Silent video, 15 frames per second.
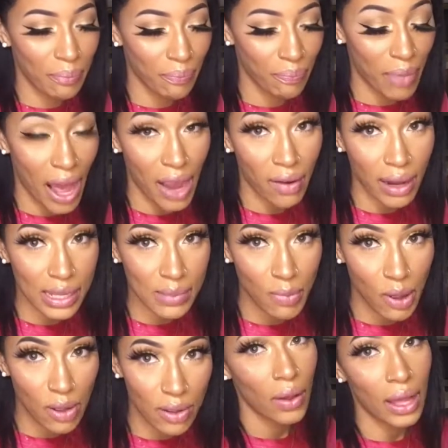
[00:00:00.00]
Pyrex
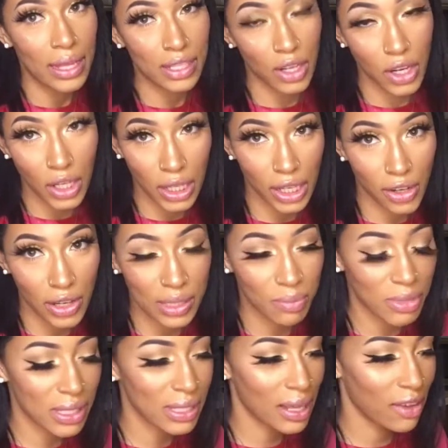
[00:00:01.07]
bowls as an early
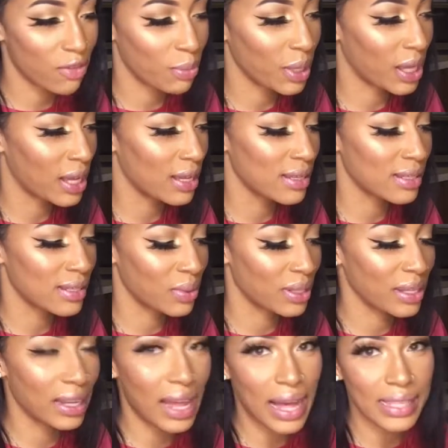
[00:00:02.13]
Christmas gift because
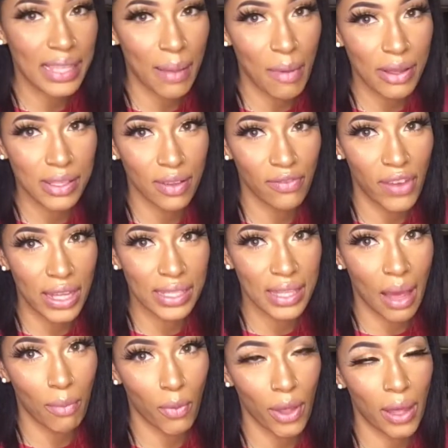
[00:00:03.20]
the last time I was on
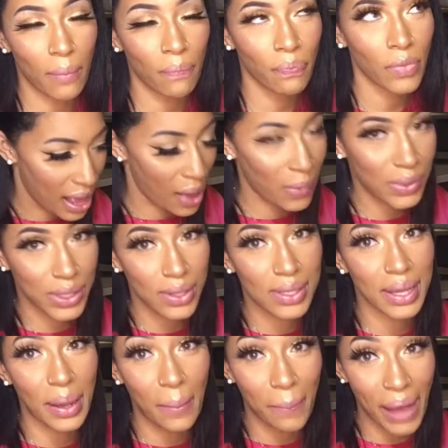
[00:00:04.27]
FaceTime with him, I was
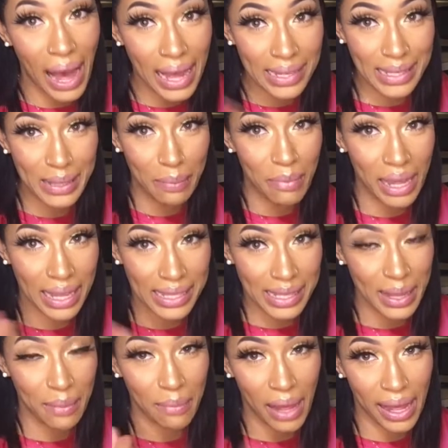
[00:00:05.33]
using a pot to mix
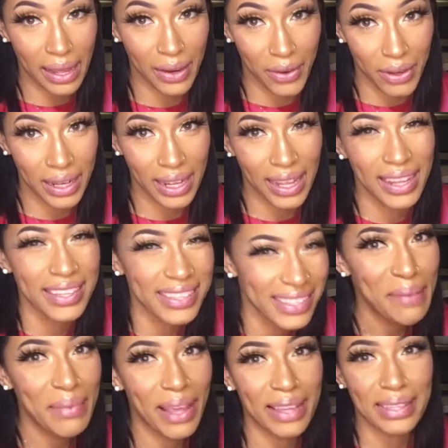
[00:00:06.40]
up my ingredients.
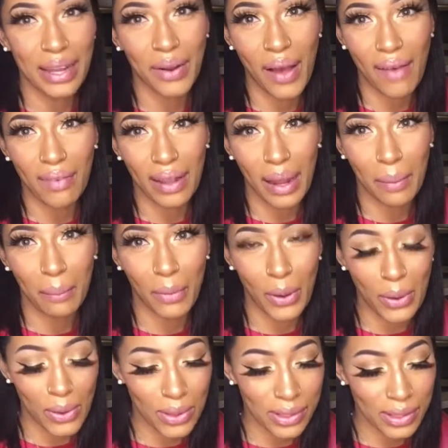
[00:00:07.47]
Because I don't have a lot of
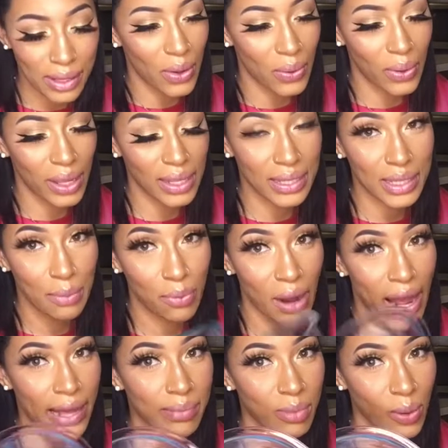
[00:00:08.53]
bowls. So he
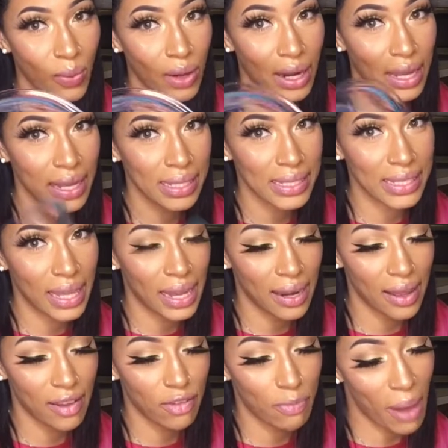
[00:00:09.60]
surprised me with a set
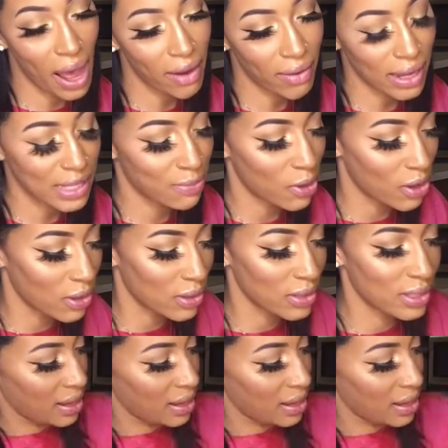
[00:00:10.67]
of Pyrex bowls.